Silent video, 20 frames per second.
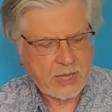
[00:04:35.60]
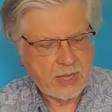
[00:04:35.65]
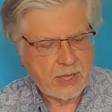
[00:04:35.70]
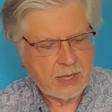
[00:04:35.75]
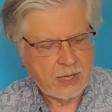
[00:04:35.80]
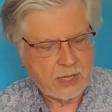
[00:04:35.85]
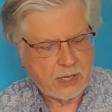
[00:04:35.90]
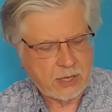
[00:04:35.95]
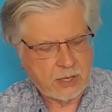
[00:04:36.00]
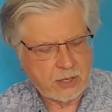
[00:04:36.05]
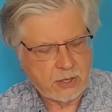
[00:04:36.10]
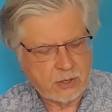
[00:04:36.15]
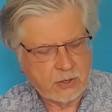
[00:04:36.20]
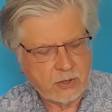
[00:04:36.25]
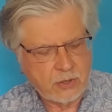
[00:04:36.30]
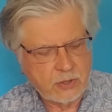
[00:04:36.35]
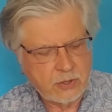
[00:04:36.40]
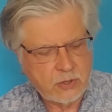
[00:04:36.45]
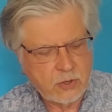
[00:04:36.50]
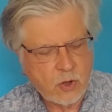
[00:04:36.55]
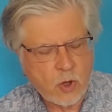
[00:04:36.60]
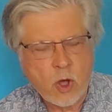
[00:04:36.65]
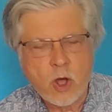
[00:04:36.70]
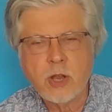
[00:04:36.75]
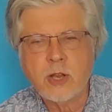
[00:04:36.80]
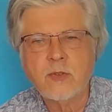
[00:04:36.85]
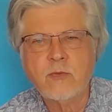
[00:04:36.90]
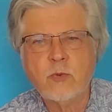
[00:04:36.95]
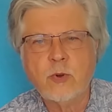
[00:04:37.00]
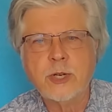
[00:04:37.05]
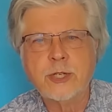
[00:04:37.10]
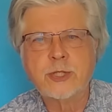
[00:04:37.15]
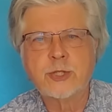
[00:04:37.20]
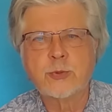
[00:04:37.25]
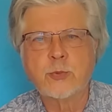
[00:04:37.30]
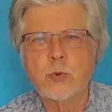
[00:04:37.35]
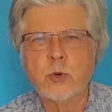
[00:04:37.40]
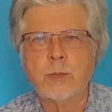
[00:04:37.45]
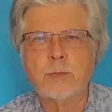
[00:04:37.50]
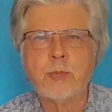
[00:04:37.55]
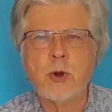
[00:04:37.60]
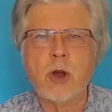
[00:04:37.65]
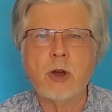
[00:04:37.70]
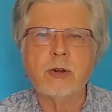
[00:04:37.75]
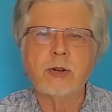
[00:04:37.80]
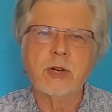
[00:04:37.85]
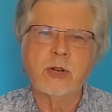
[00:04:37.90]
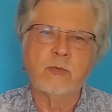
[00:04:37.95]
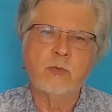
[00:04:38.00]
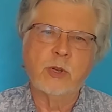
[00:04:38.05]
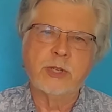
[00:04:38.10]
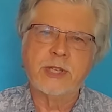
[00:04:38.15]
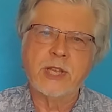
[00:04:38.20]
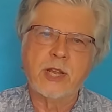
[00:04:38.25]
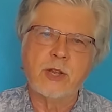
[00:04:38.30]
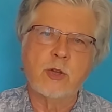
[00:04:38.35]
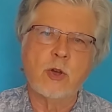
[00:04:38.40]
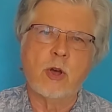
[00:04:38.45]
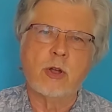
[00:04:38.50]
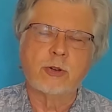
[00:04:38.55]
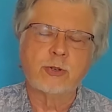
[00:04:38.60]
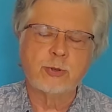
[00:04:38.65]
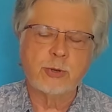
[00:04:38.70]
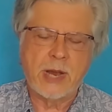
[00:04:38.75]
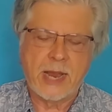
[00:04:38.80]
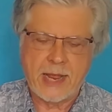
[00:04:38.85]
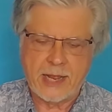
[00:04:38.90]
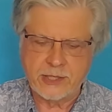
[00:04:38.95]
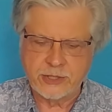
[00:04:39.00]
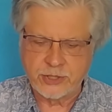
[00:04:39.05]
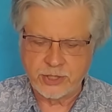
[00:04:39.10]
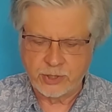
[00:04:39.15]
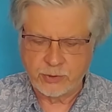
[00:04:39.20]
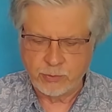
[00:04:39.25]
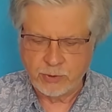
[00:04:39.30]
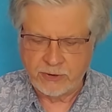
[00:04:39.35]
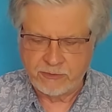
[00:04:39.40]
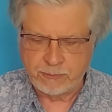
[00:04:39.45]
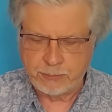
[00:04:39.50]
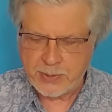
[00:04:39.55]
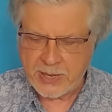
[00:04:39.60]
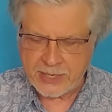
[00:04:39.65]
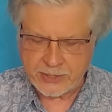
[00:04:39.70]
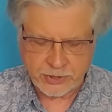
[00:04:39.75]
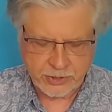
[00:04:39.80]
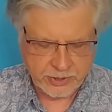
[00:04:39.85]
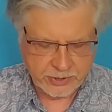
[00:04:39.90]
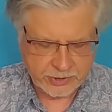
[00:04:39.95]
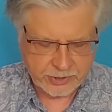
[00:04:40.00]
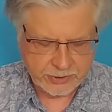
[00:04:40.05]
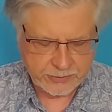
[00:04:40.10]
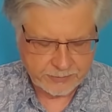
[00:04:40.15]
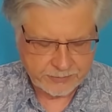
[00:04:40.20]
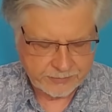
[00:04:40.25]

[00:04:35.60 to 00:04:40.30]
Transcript: all of which were part of what they call Triassic rift basins.